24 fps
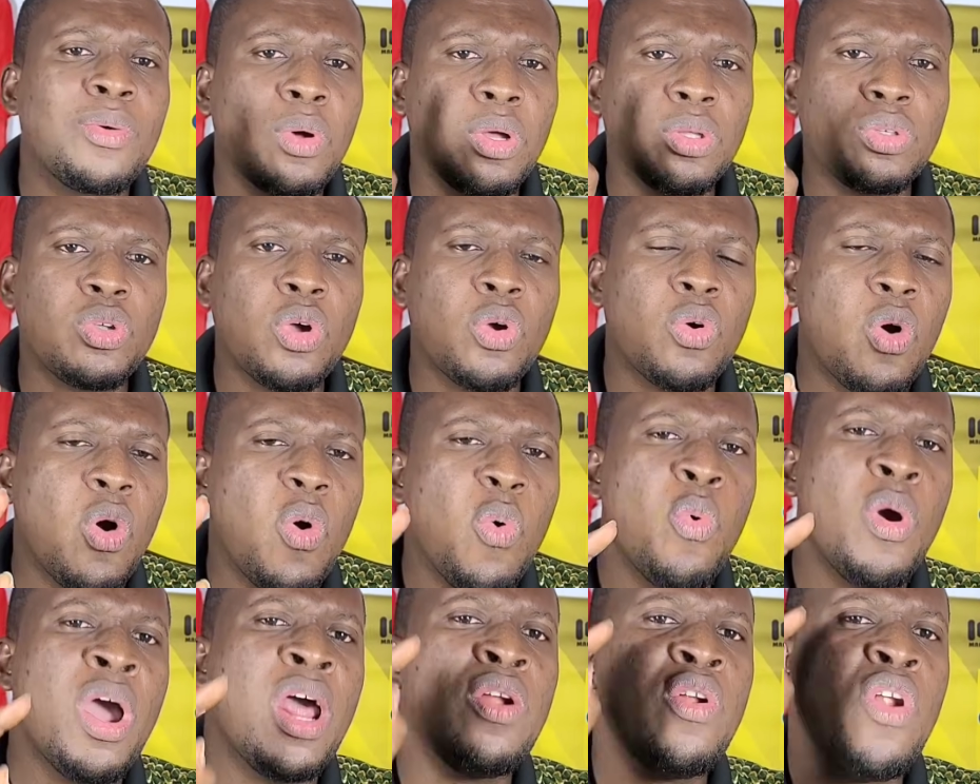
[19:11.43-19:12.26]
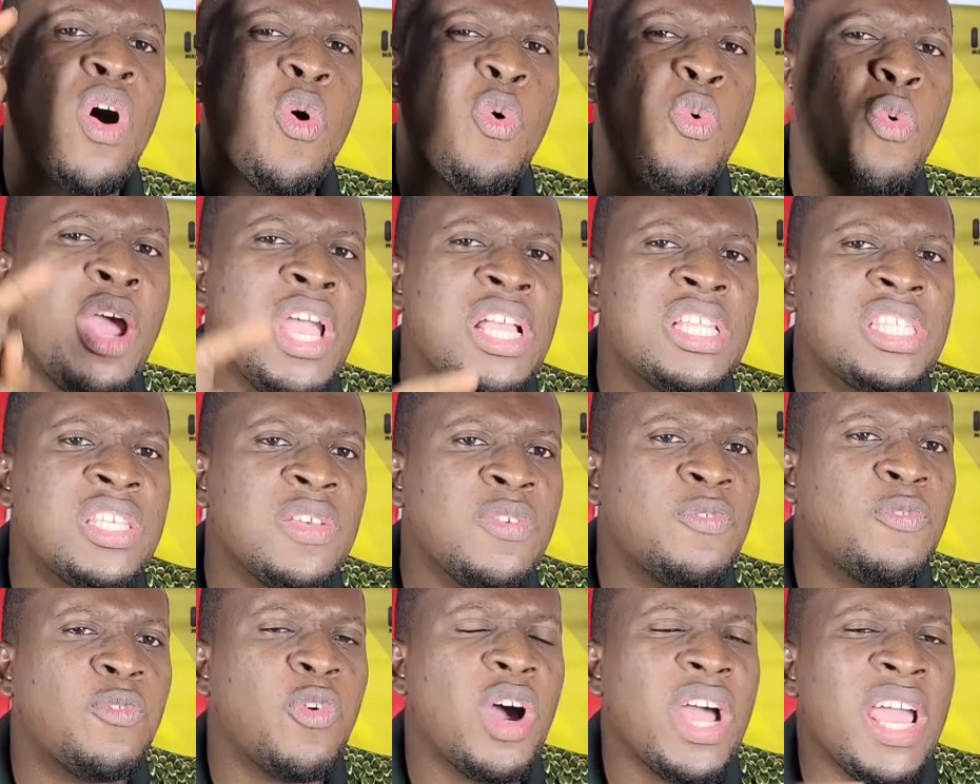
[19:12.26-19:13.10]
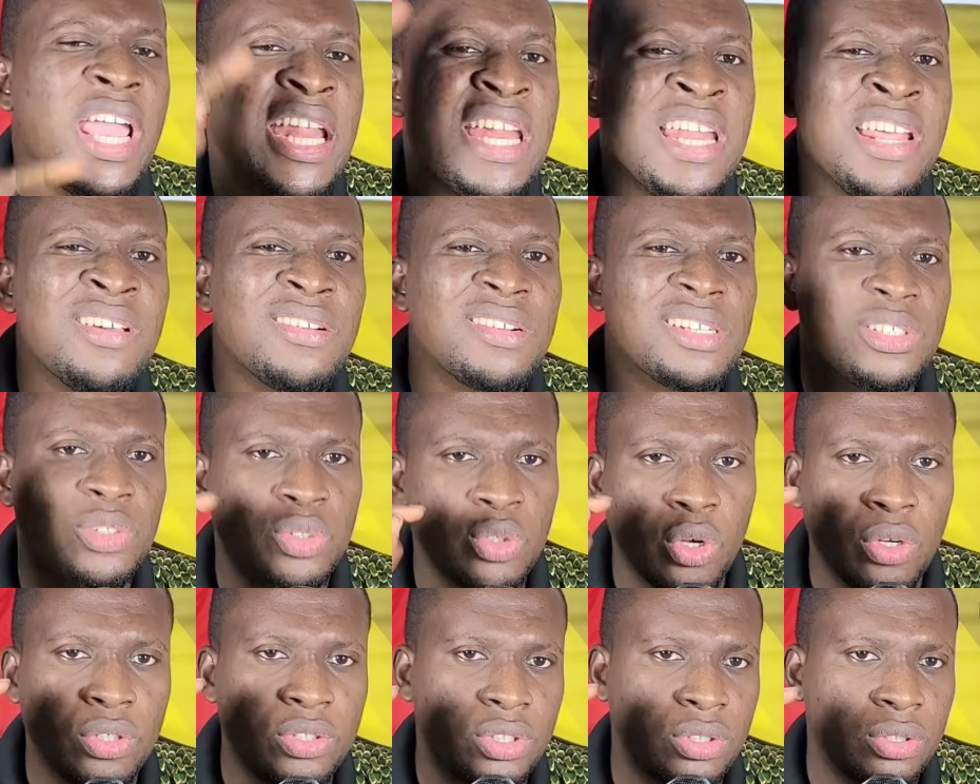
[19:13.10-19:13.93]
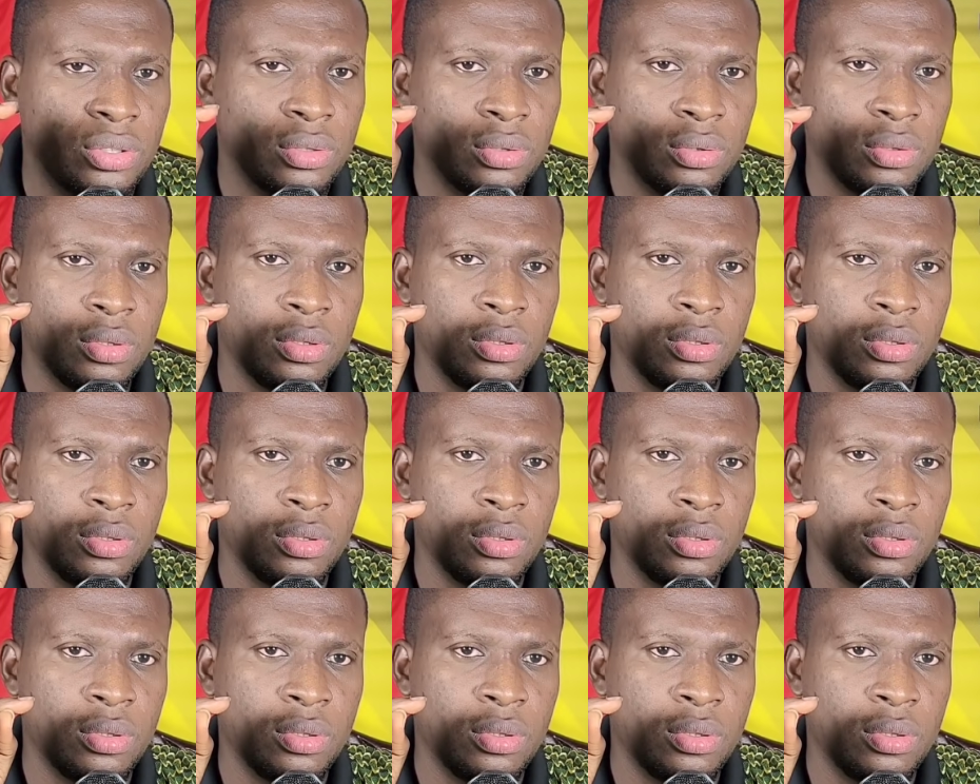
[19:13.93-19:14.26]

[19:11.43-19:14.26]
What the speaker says: Kotoko were not waiting for any results.